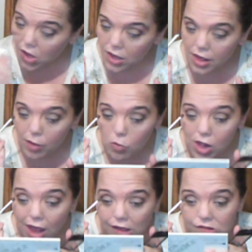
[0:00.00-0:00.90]
but I
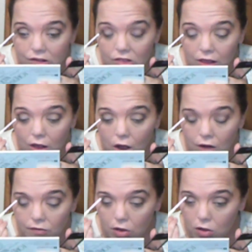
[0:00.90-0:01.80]
would ask that
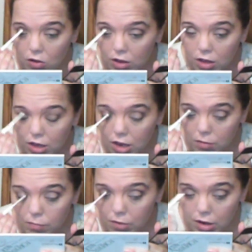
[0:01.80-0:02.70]
all of y'all
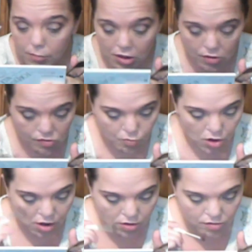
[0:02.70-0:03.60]
keep him in his
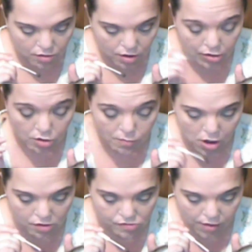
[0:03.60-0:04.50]
prayer in your
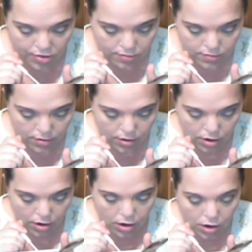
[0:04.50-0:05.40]
prayers rather.
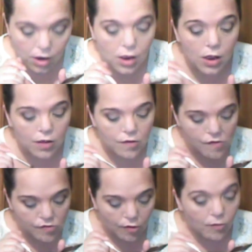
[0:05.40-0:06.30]

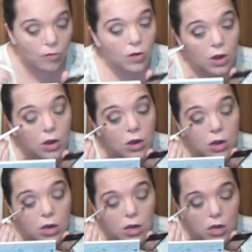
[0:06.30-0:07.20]
So,
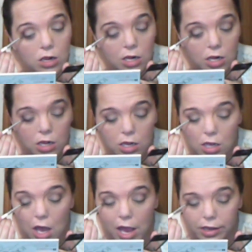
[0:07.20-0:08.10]

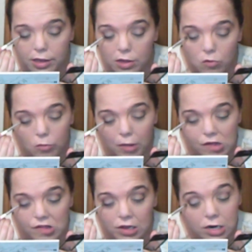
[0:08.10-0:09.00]
God can do
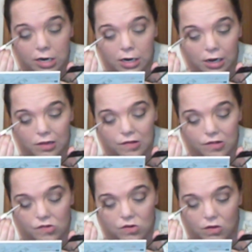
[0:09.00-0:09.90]
amazing
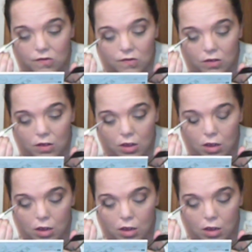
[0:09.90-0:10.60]
things. It's just